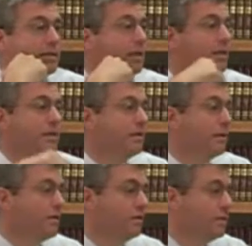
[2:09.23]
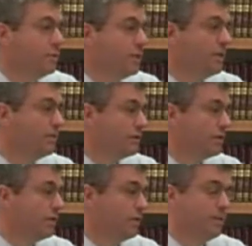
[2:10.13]
because I'd hear all these
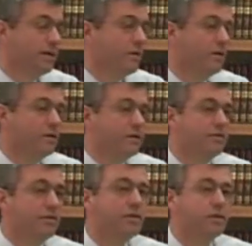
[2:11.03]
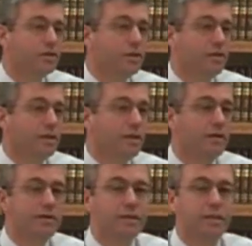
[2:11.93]
people talk about all this virtue
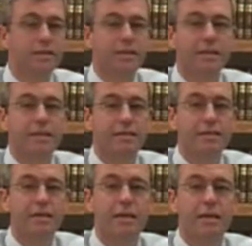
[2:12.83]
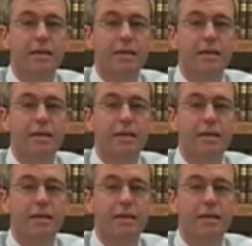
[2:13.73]
and all these things.